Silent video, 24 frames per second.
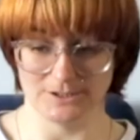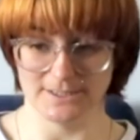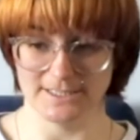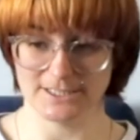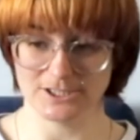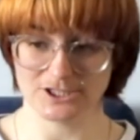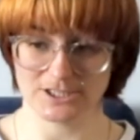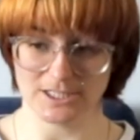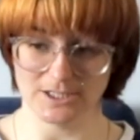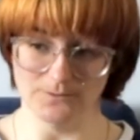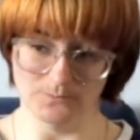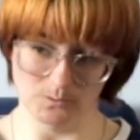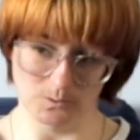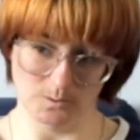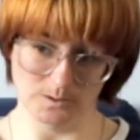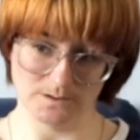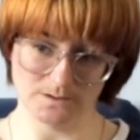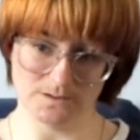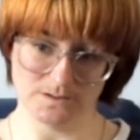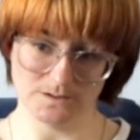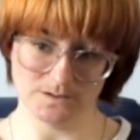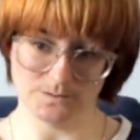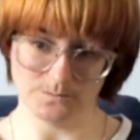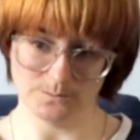think she got
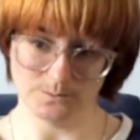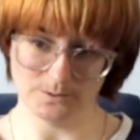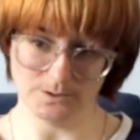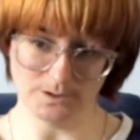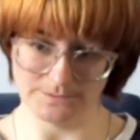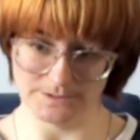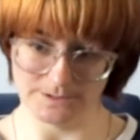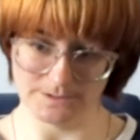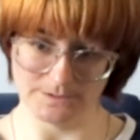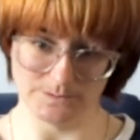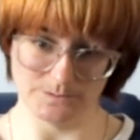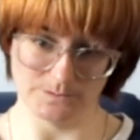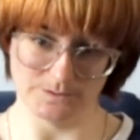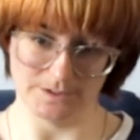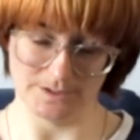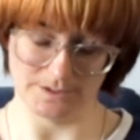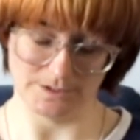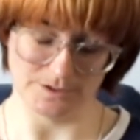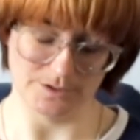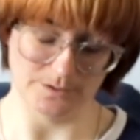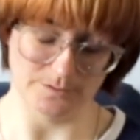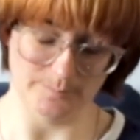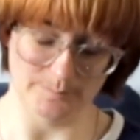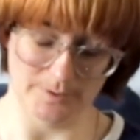royalties for it? This is
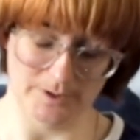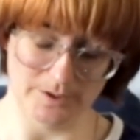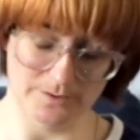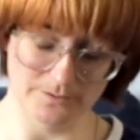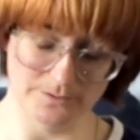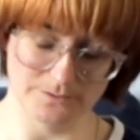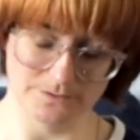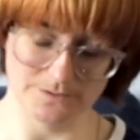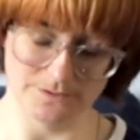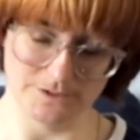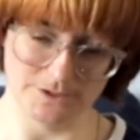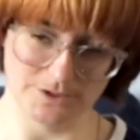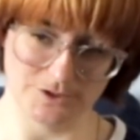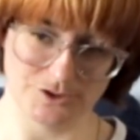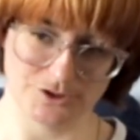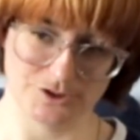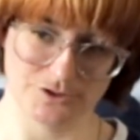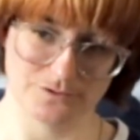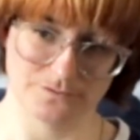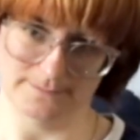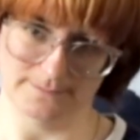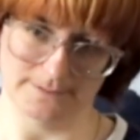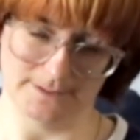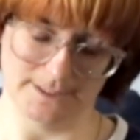like, you know, about her
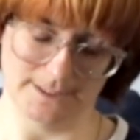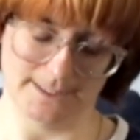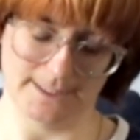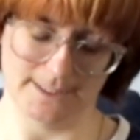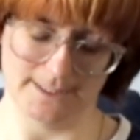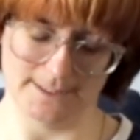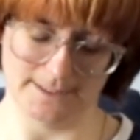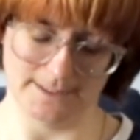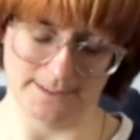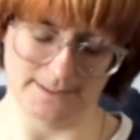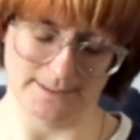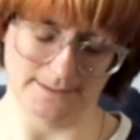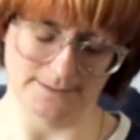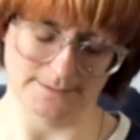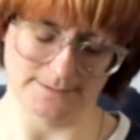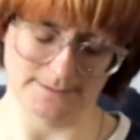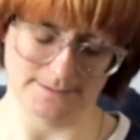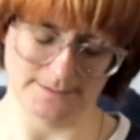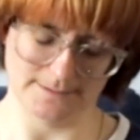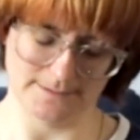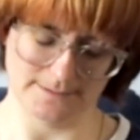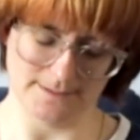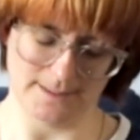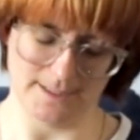sitch like, hey
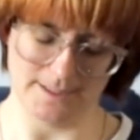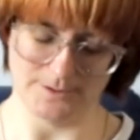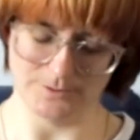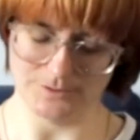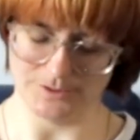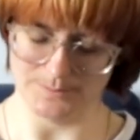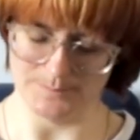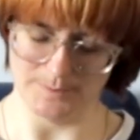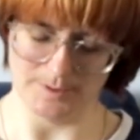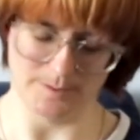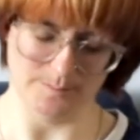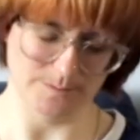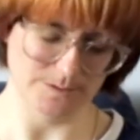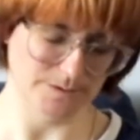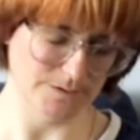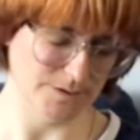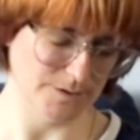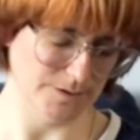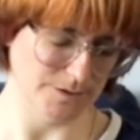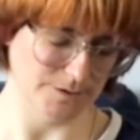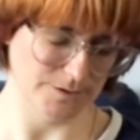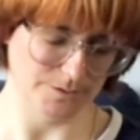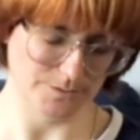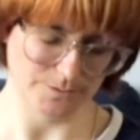guys, I used to
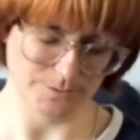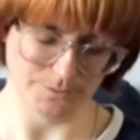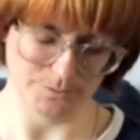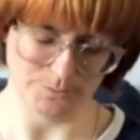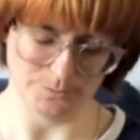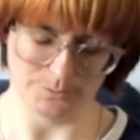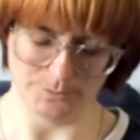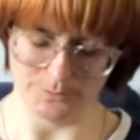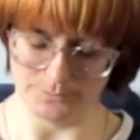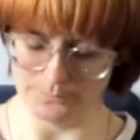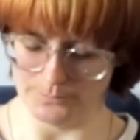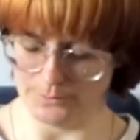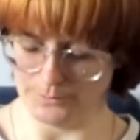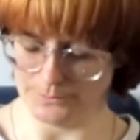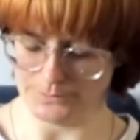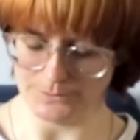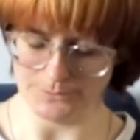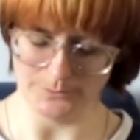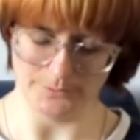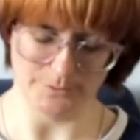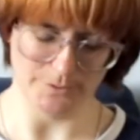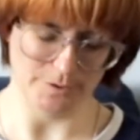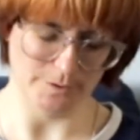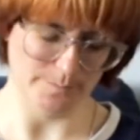babysit you. You wrote a
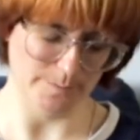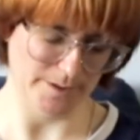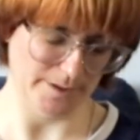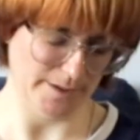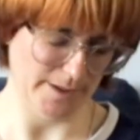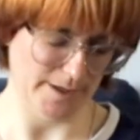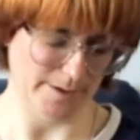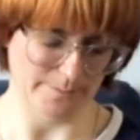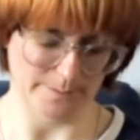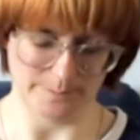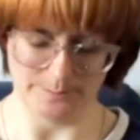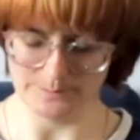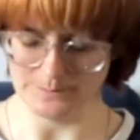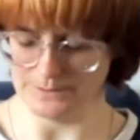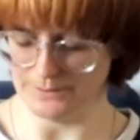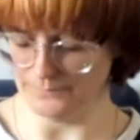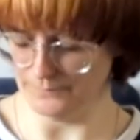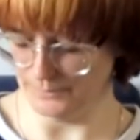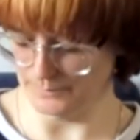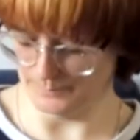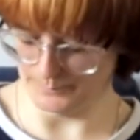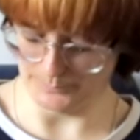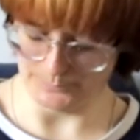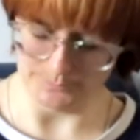story about how I was in
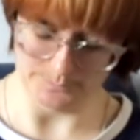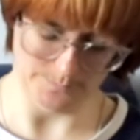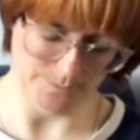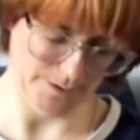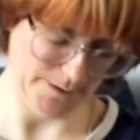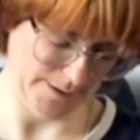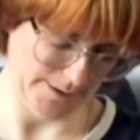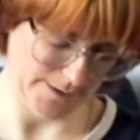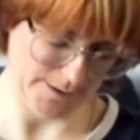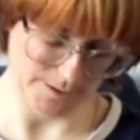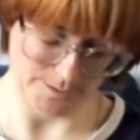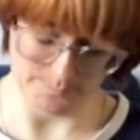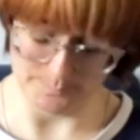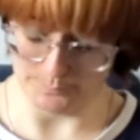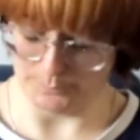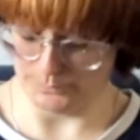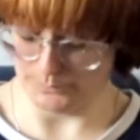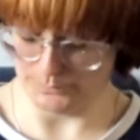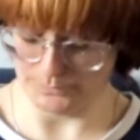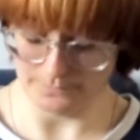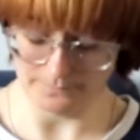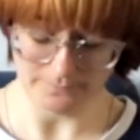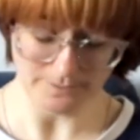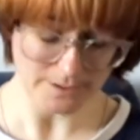like an
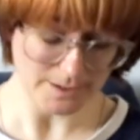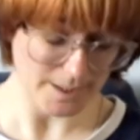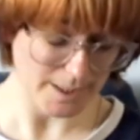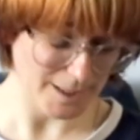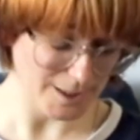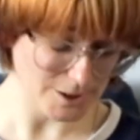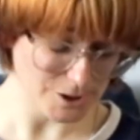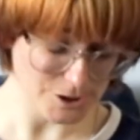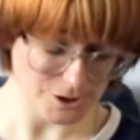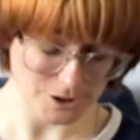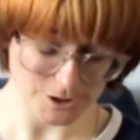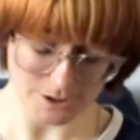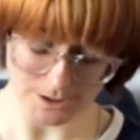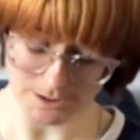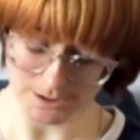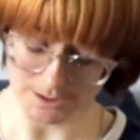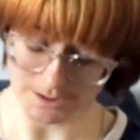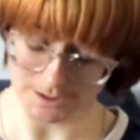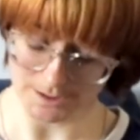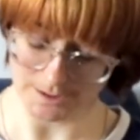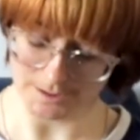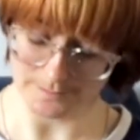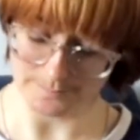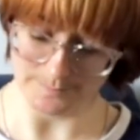abusive
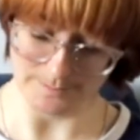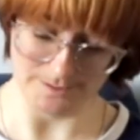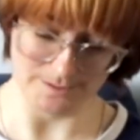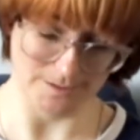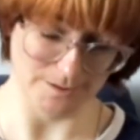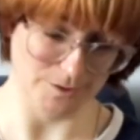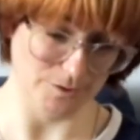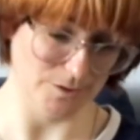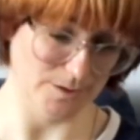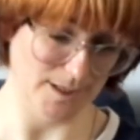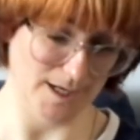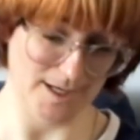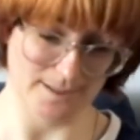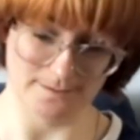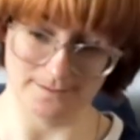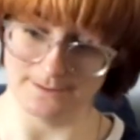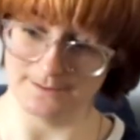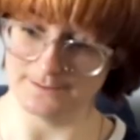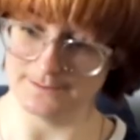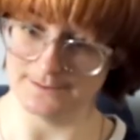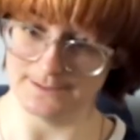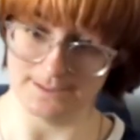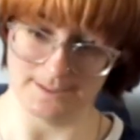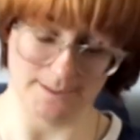relationship, and then you had
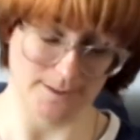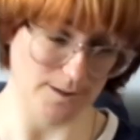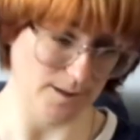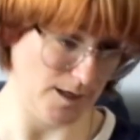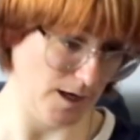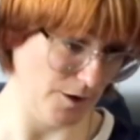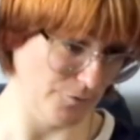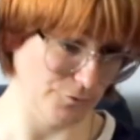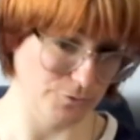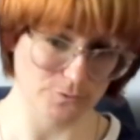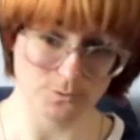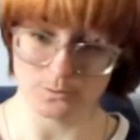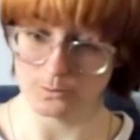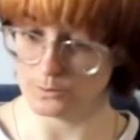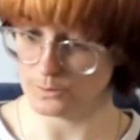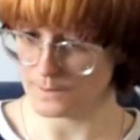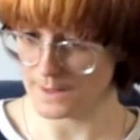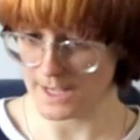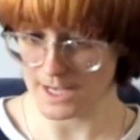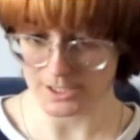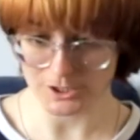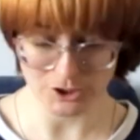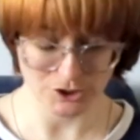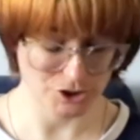these like other cool
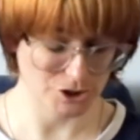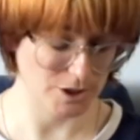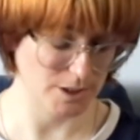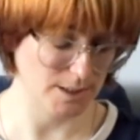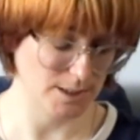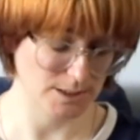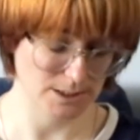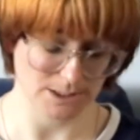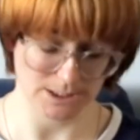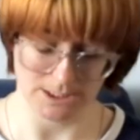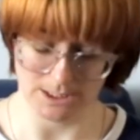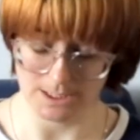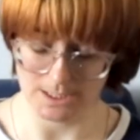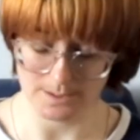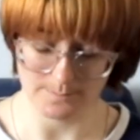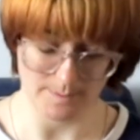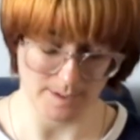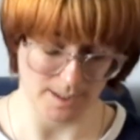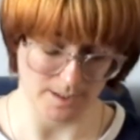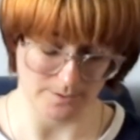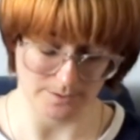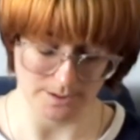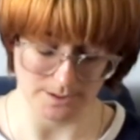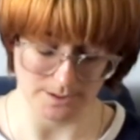ass chicks sing
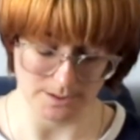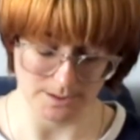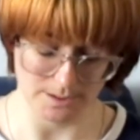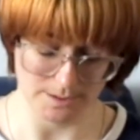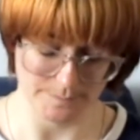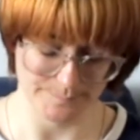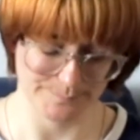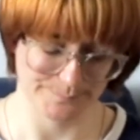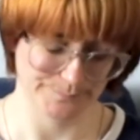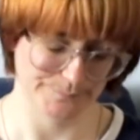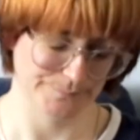about it.